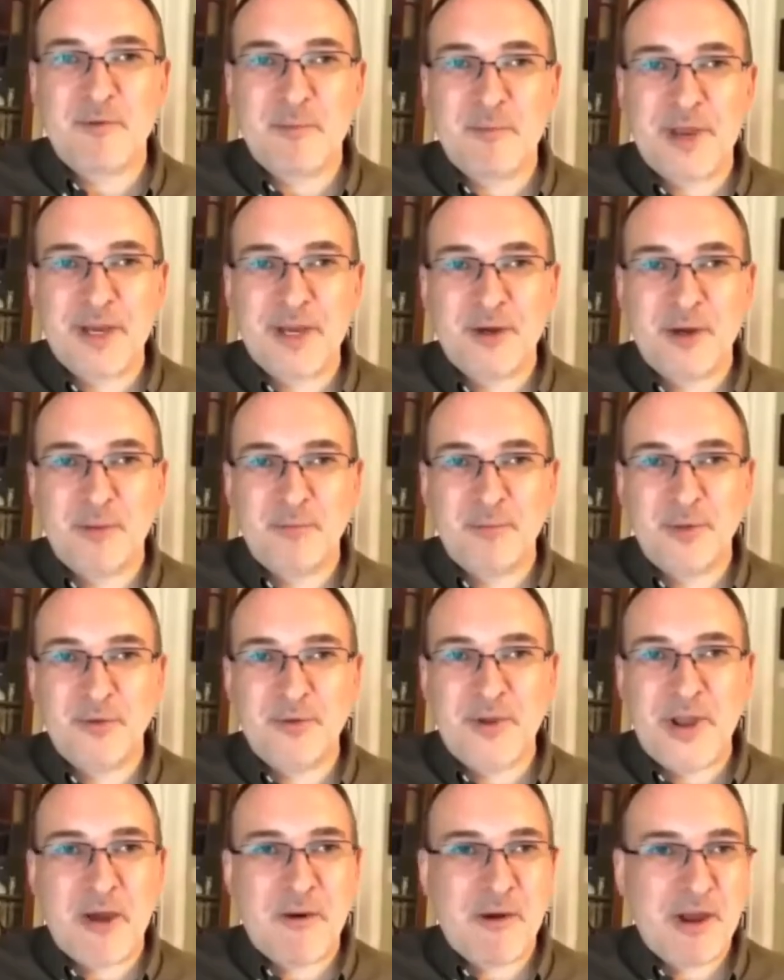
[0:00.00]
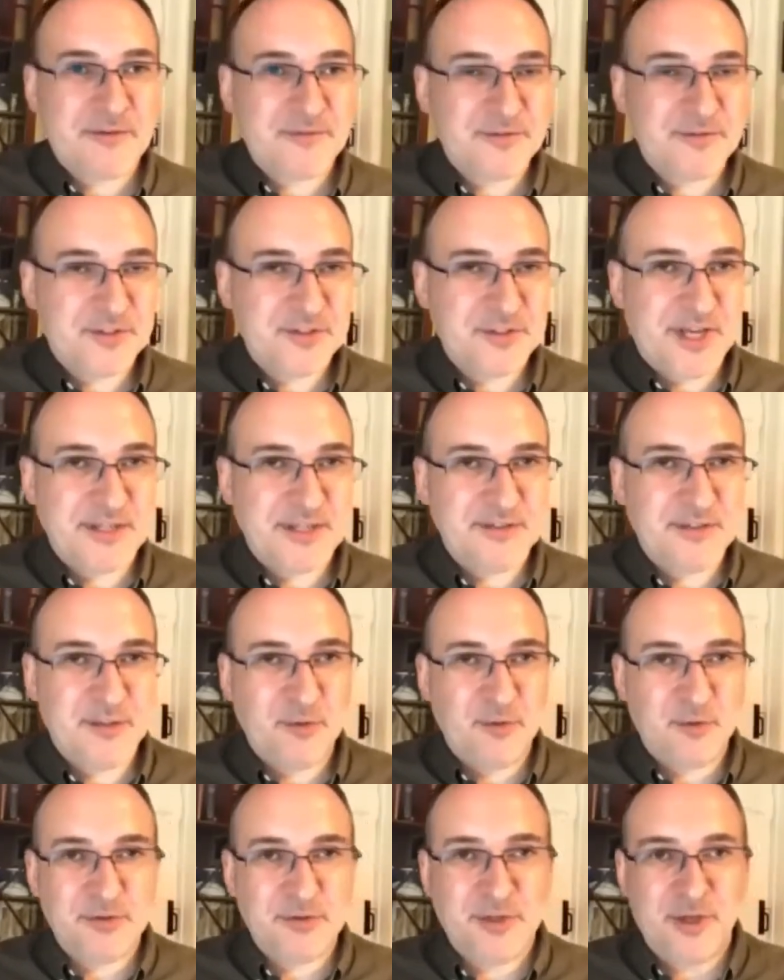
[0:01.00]
a backup, you now have to say to
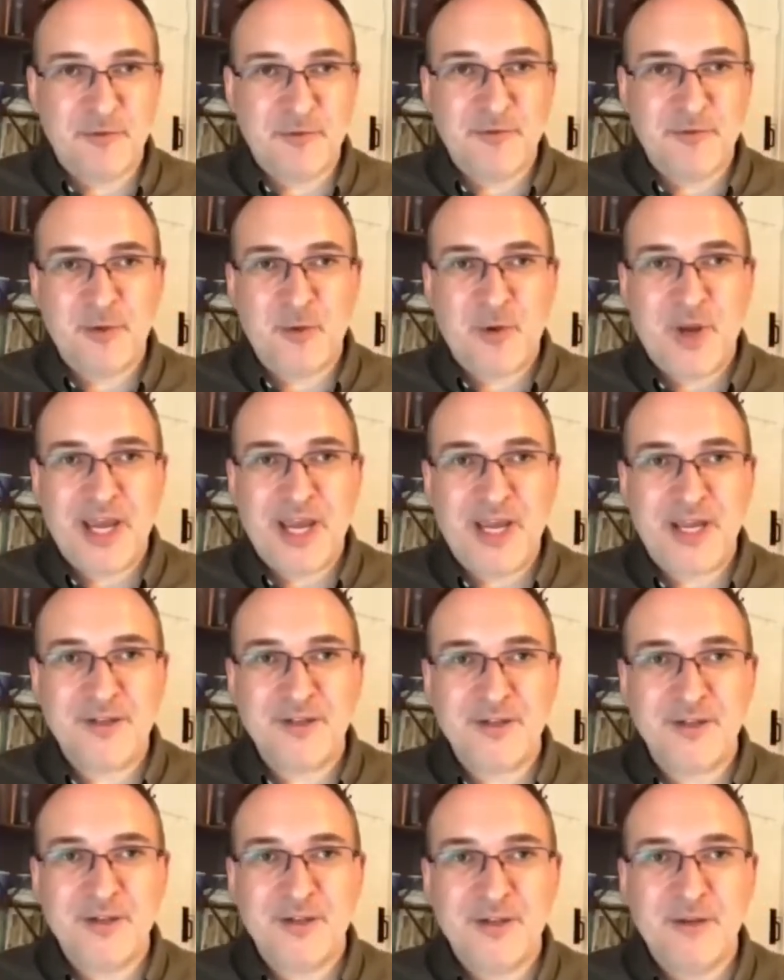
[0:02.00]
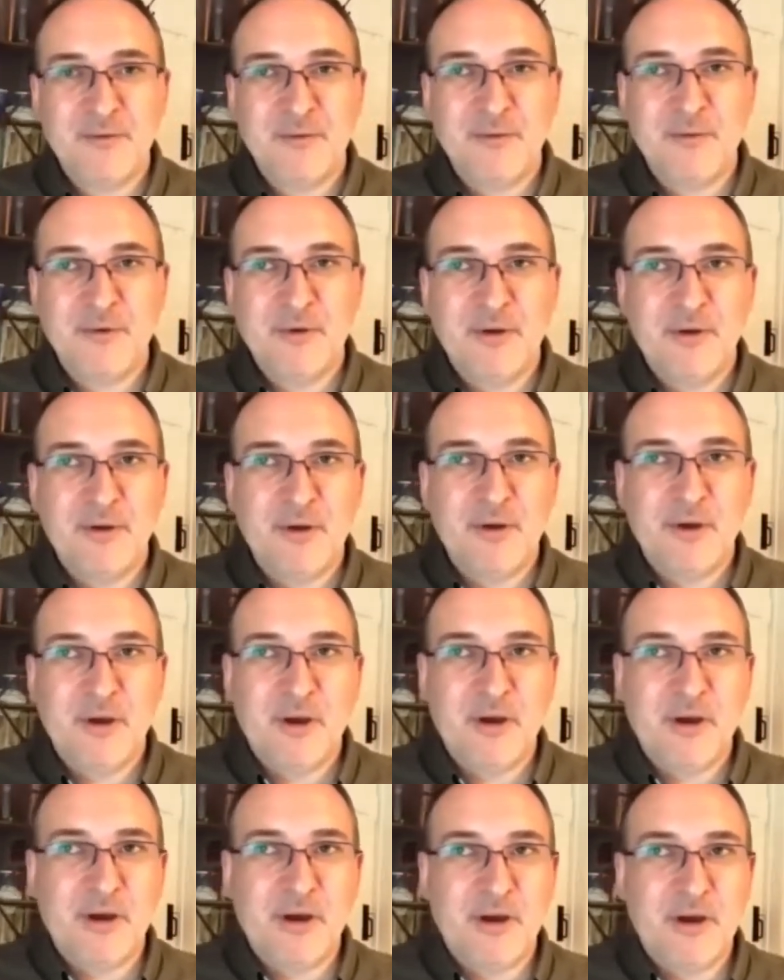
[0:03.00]
yourself in your head,
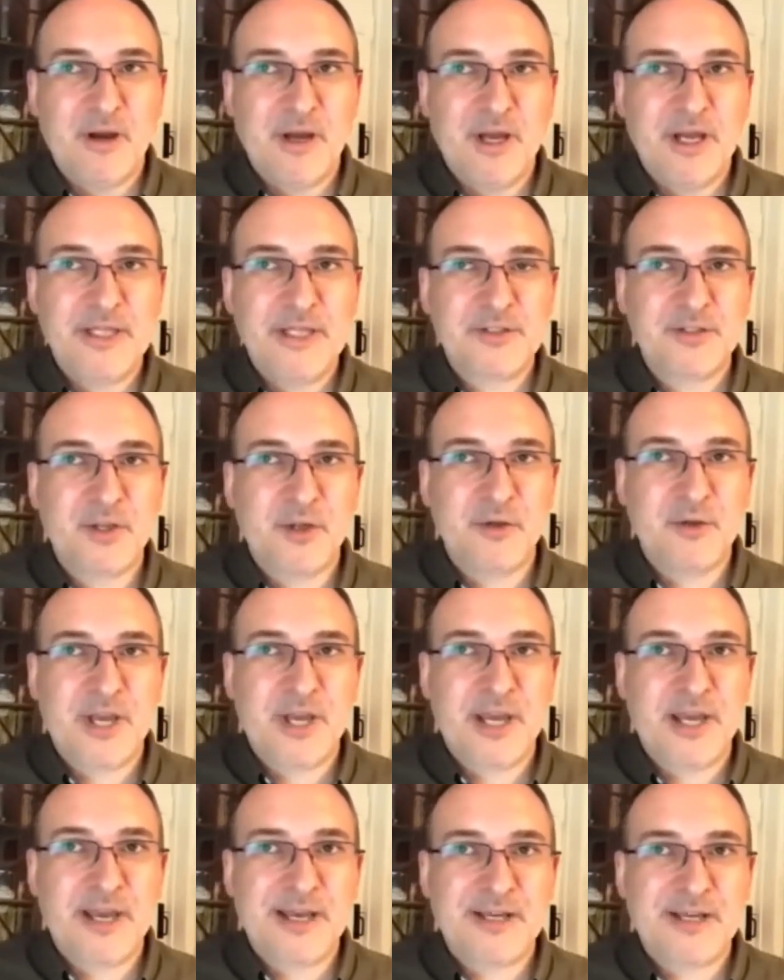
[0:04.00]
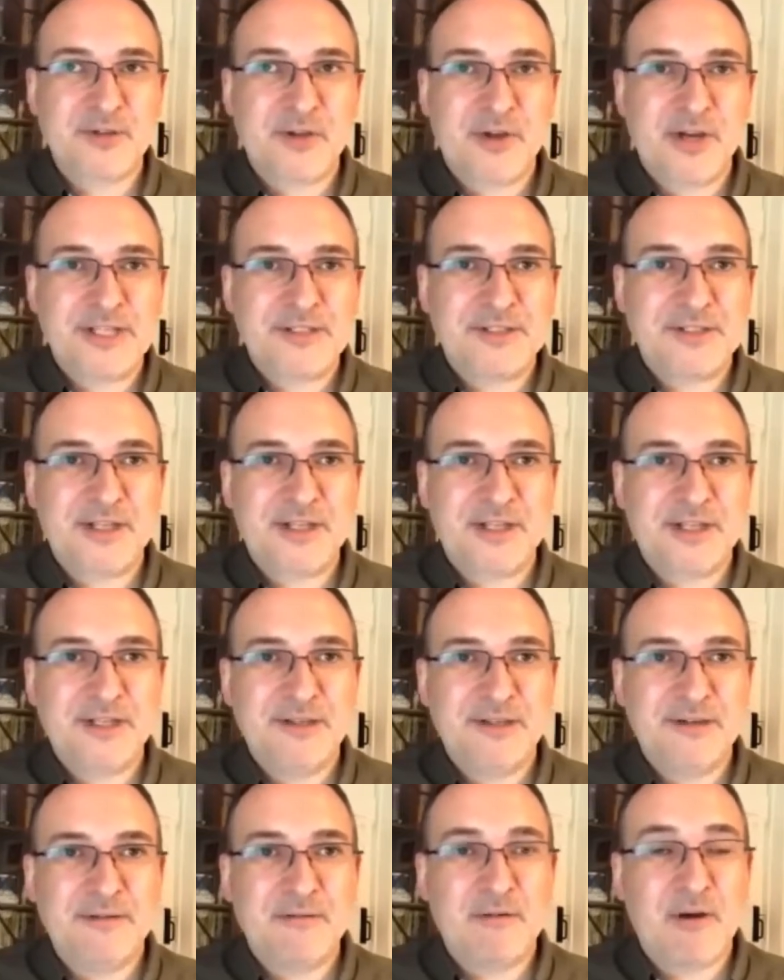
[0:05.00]
it's okay, anxiety,
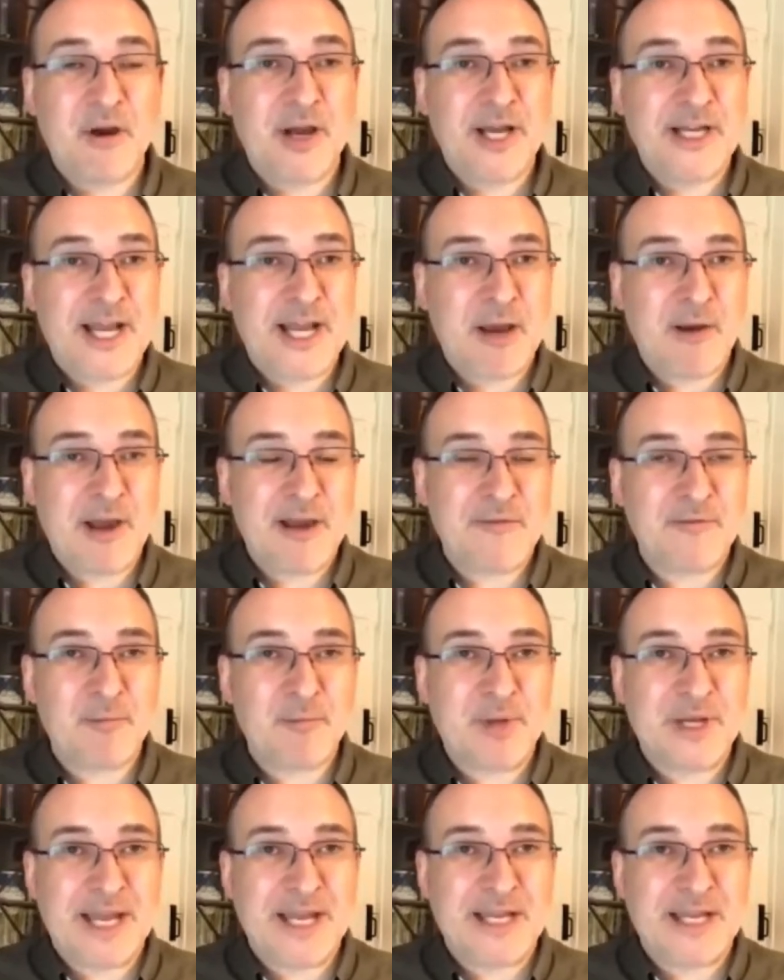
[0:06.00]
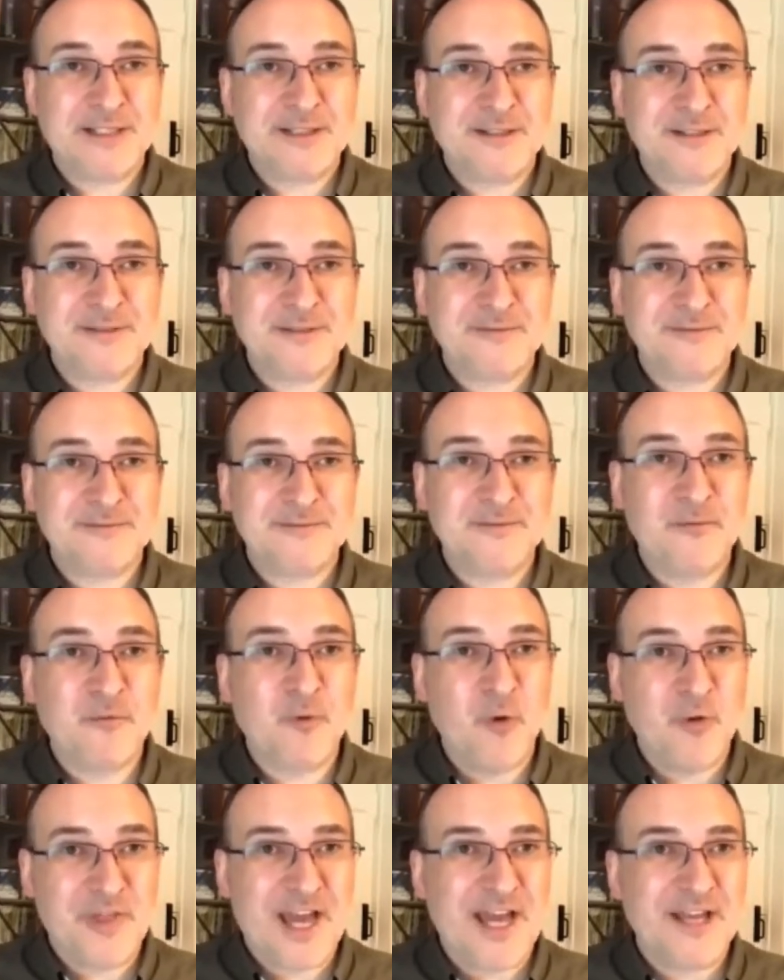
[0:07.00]
I now have a plan
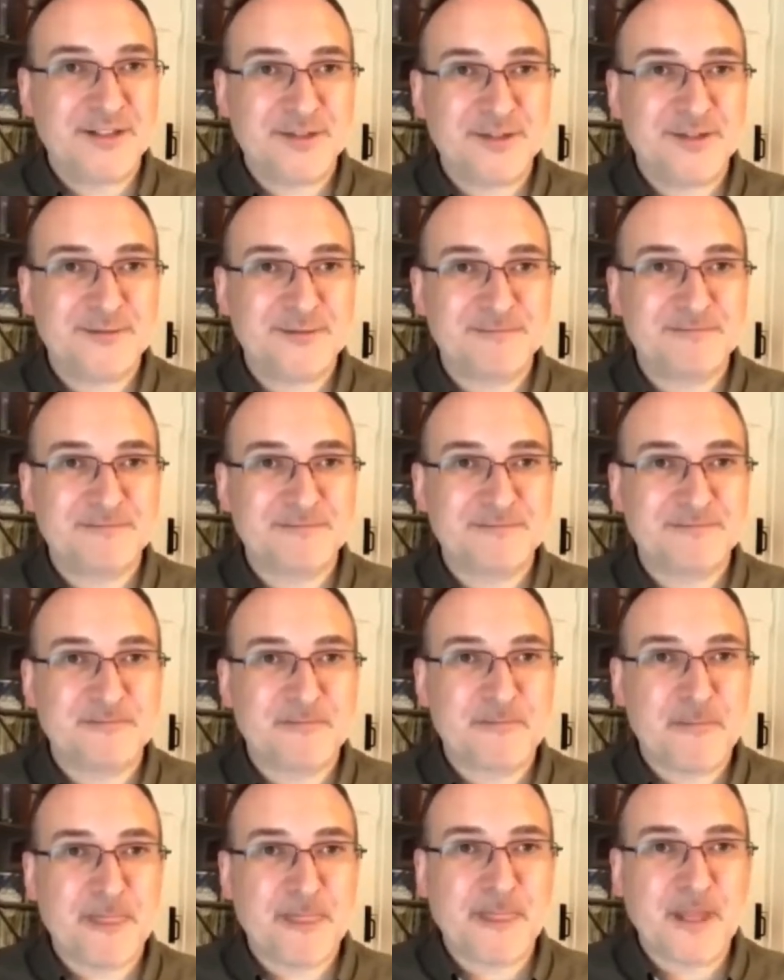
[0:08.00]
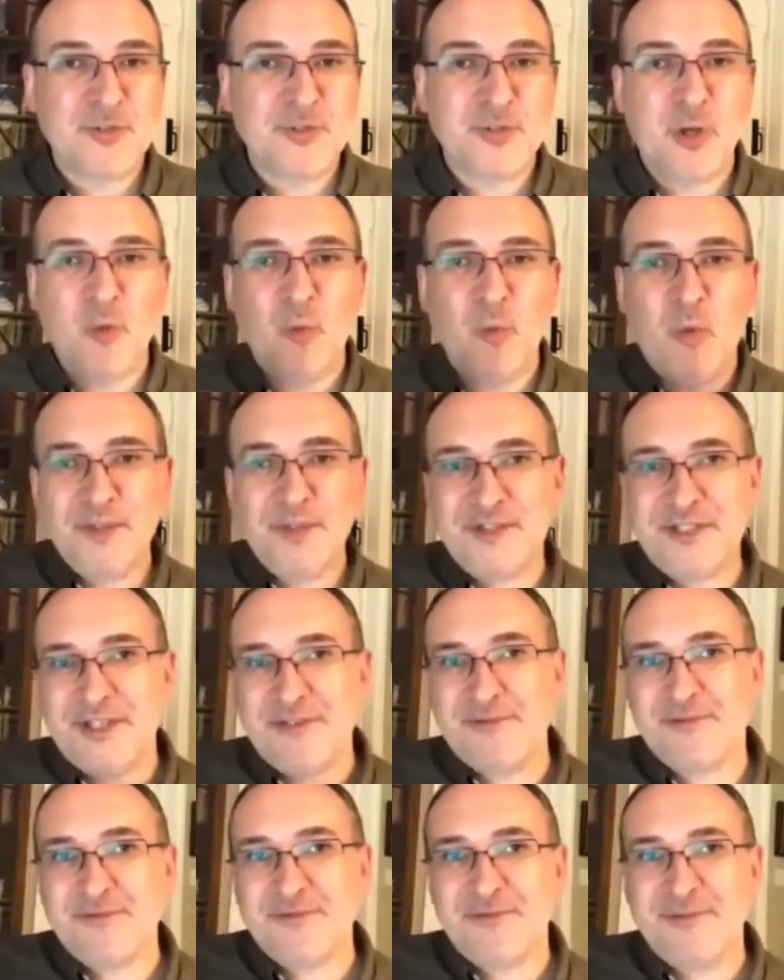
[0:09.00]
for that. Yeah. So what
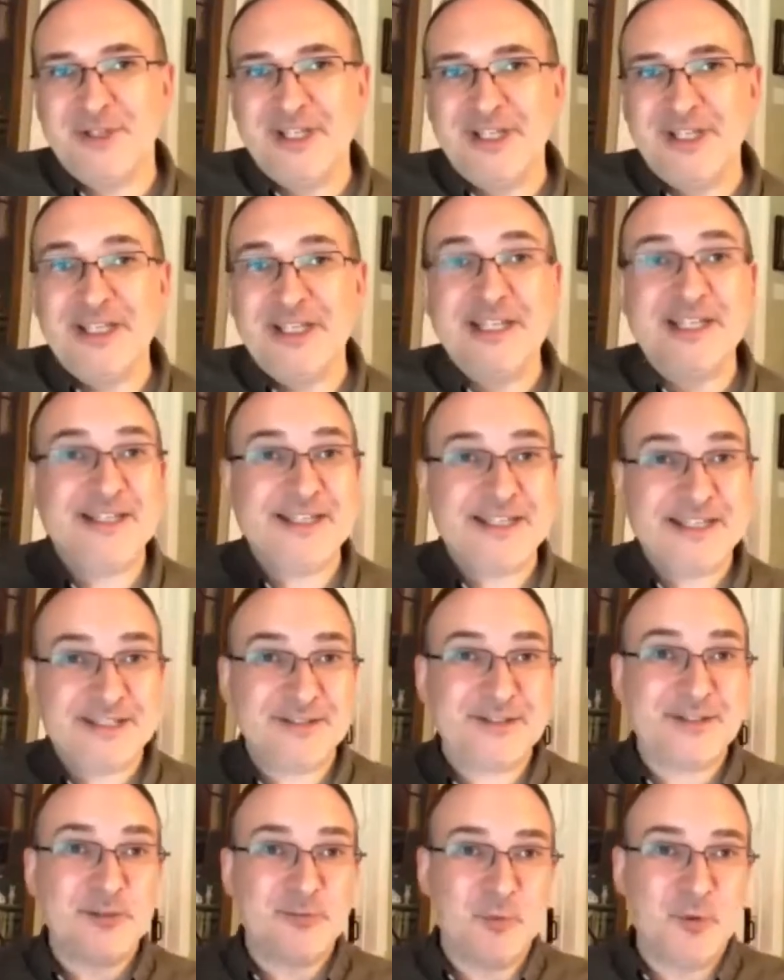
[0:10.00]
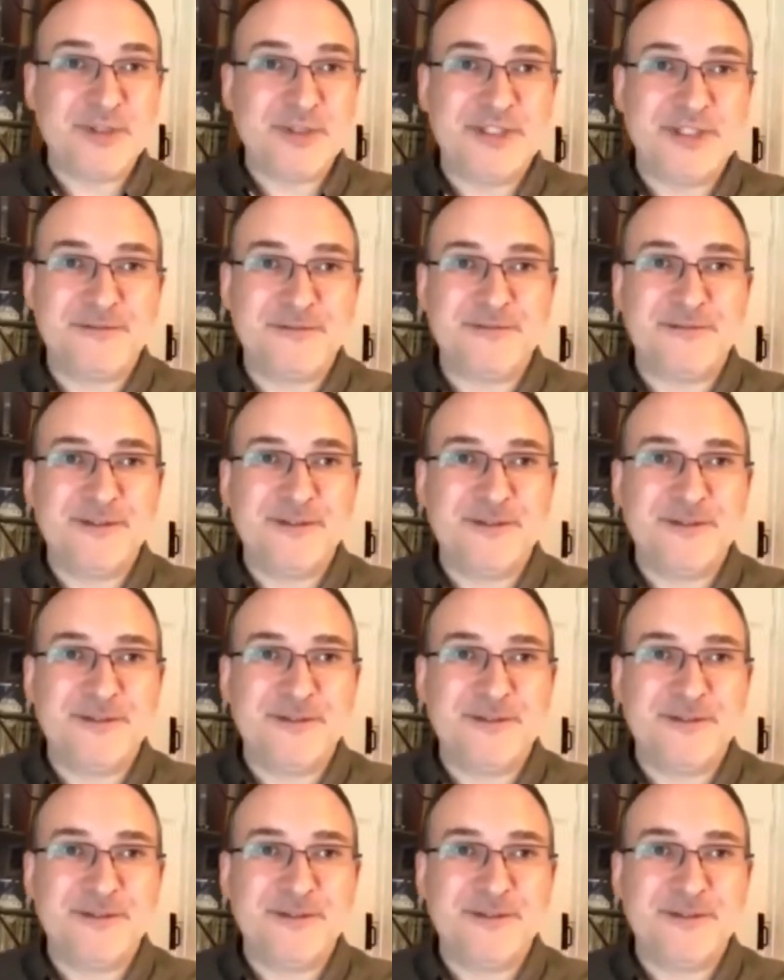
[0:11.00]
if, this is what if.